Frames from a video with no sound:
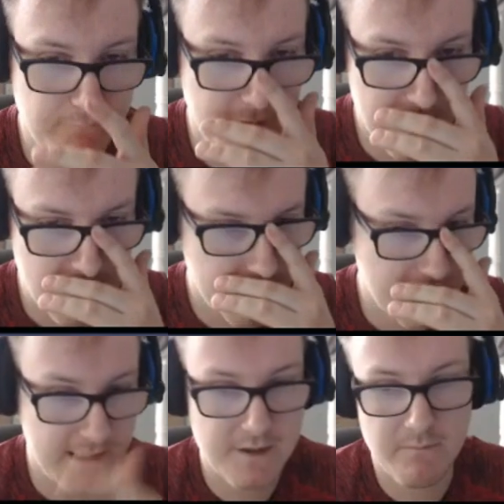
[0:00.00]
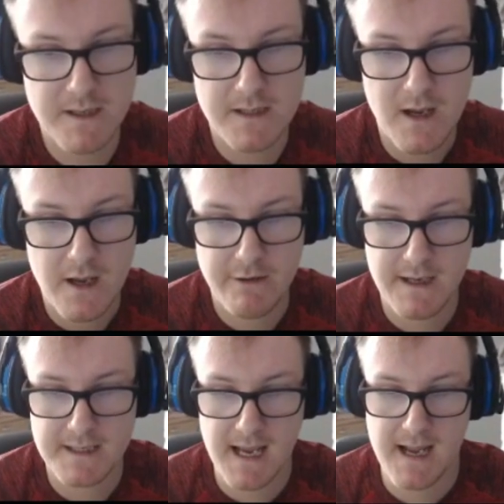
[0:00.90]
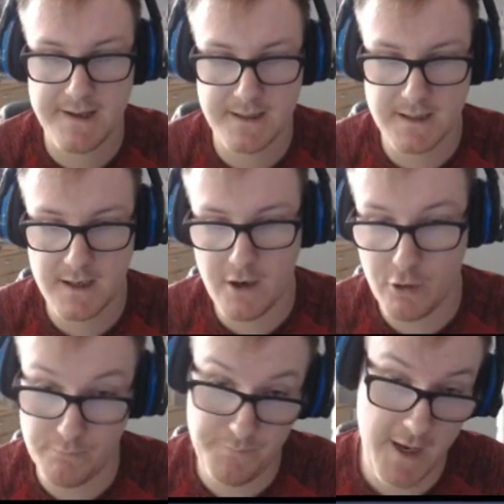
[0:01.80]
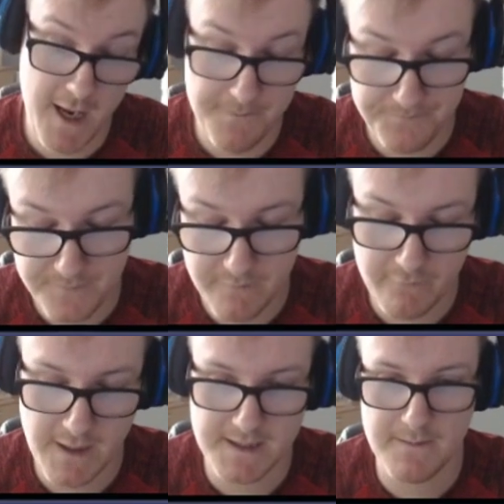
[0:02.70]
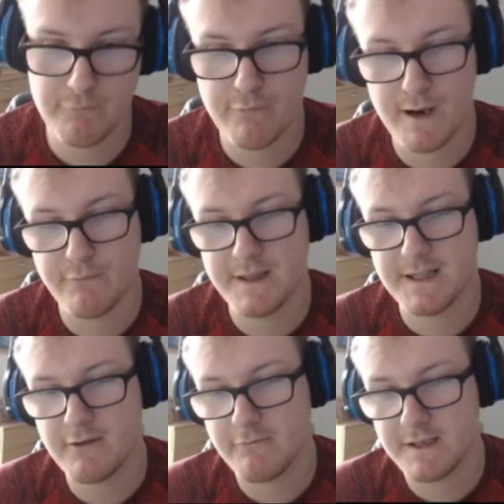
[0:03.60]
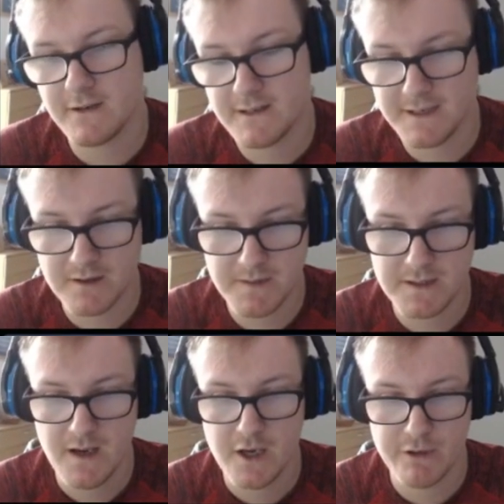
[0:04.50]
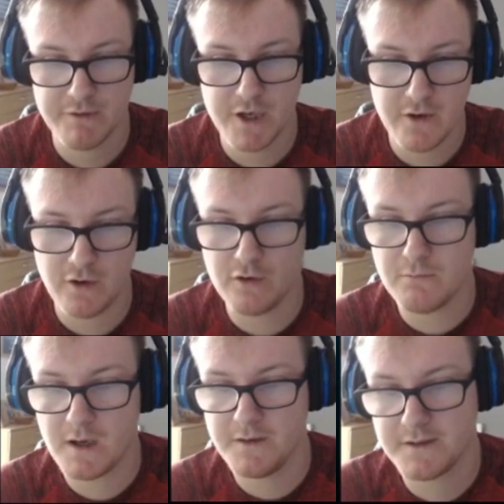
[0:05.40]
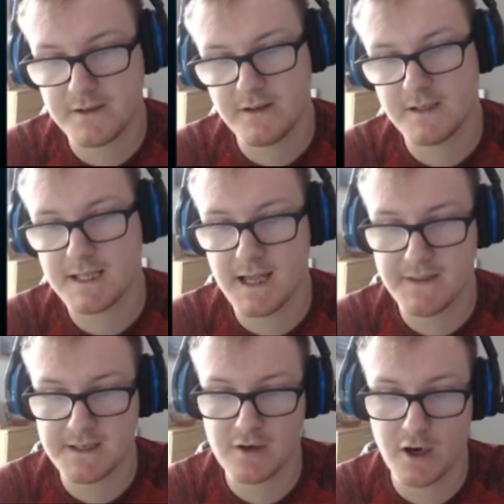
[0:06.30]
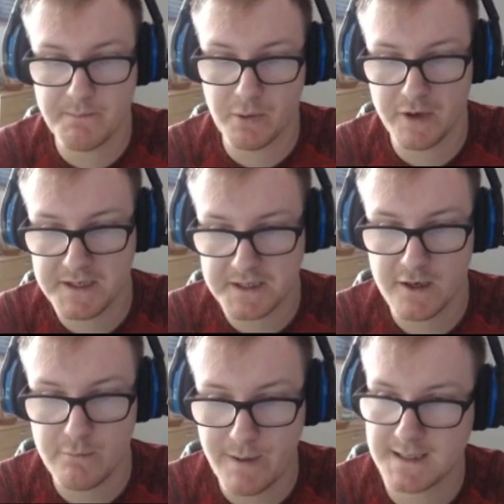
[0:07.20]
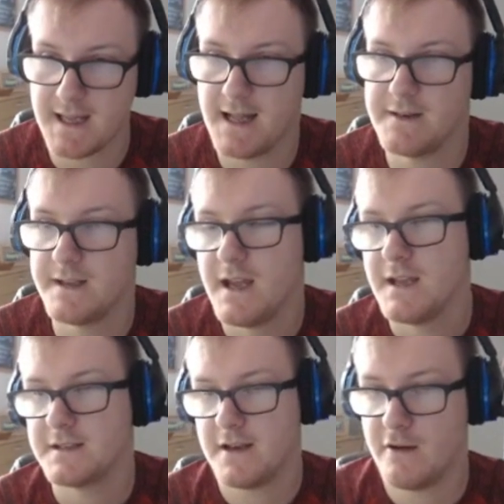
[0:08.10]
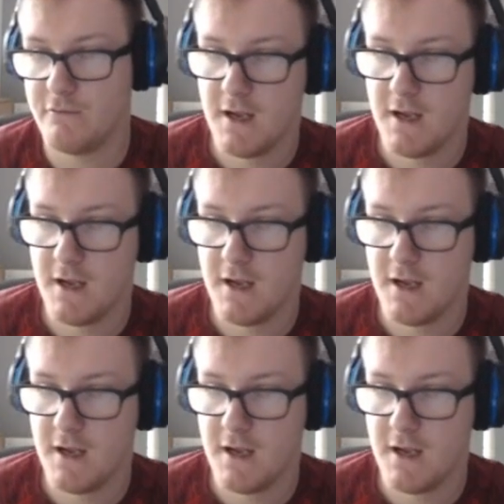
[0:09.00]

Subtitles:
card is link summoned, you get to add. Phrase that. When the card is link summoned, you return all monsters that this card points to back to the hand. So